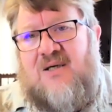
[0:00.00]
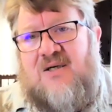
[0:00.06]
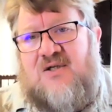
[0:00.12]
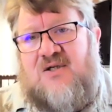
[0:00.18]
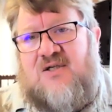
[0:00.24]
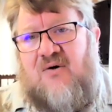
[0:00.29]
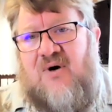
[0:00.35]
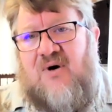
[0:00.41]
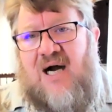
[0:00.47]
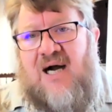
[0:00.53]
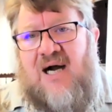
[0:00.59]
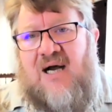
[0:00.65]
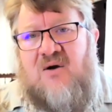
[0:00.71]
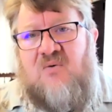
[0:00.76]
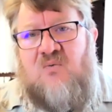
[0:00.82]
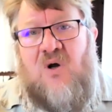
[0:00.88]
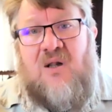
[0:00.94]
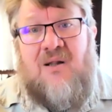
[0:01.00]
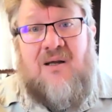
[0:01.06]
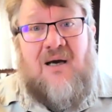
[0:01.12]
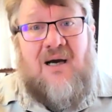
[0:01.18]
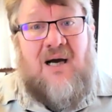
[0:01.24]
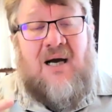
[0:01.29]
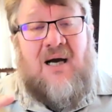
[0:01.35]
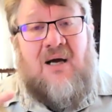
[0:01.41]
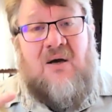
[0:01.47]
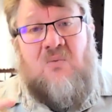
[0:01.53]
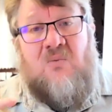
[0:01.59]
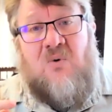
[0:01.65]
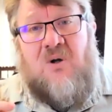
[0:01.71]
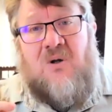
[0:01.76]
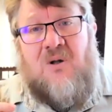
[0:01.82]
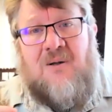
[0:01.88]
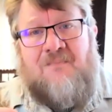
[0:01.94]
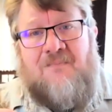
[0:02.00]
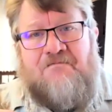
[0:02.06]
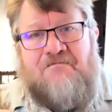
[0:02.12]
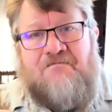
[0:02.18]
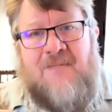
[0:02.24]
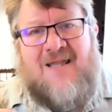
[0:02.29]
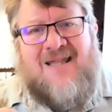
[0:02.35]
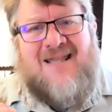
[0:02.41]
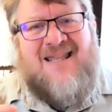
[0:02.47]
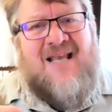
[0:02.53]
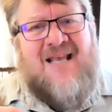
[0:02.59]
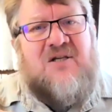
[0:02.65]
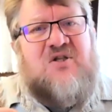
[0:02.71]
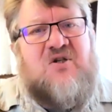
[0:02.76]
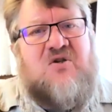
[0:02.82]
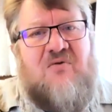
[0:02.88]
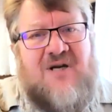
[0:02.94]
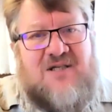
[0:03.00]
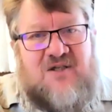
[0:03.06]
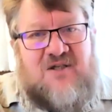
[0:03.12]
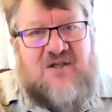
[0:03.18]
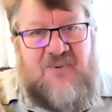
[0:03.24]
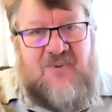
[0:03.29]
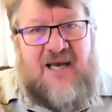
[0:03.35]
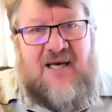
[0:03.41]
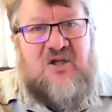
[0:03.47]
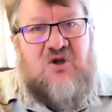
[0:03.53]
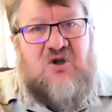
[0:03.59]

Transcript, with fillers: So I will, I will disrespect